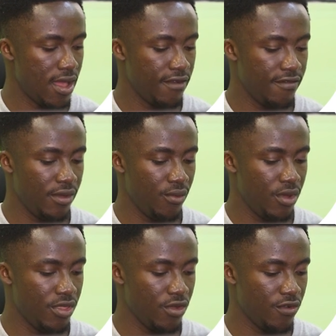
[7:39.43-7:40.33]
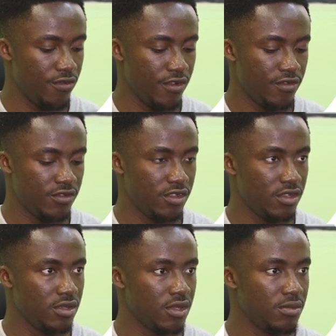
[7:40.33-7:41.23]
have a width of 50.
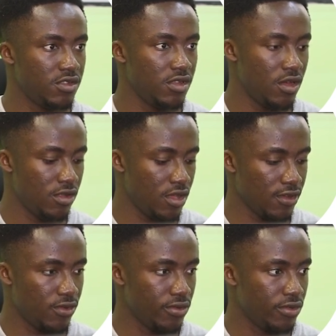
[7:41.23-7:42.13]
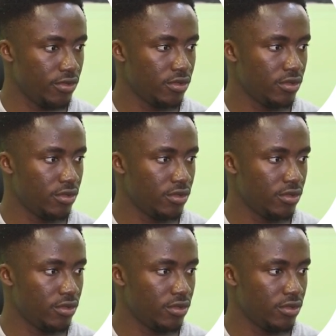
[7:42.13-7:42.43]
Let me see how that goes.